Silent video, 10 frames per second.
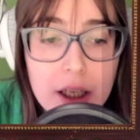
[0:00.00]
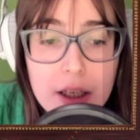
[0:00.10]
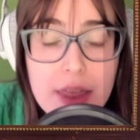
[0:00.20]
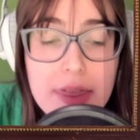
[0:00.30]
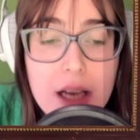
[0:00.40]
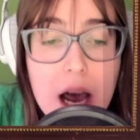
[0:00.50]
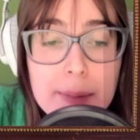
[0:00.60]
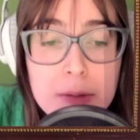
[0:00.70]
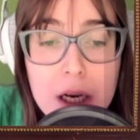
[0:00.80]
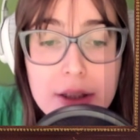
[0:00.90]
That the
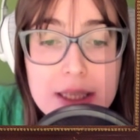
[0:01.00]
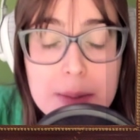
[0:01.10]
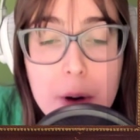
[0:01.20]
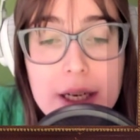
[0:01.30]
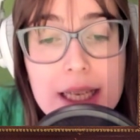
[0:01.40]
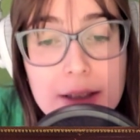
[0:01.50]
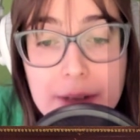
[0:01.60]
Commonwealth is supporting in